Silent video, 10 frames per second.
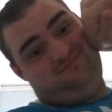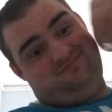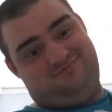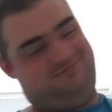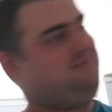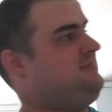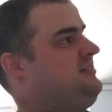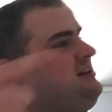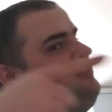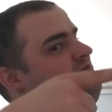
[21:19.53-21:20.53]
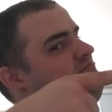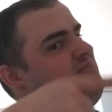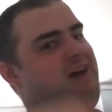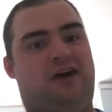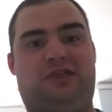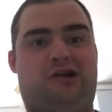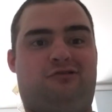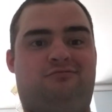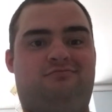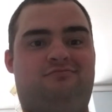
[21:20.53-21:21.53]
that are out there
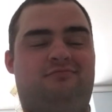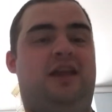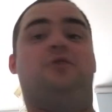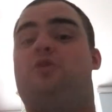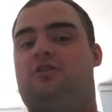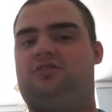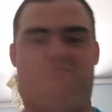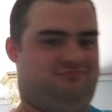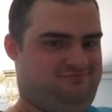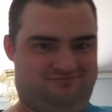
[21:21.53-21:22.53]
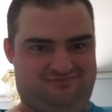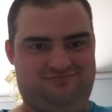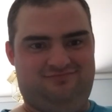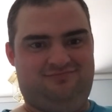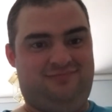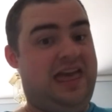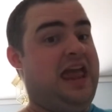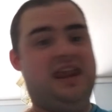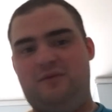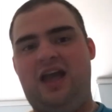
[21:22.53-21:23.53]
in the world.
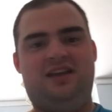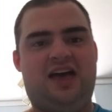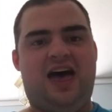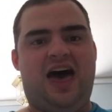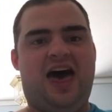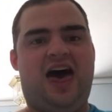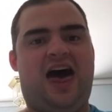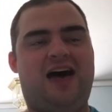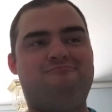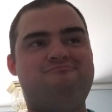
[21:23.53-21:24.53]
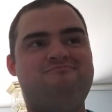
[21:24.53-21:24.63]
Anyway, uh,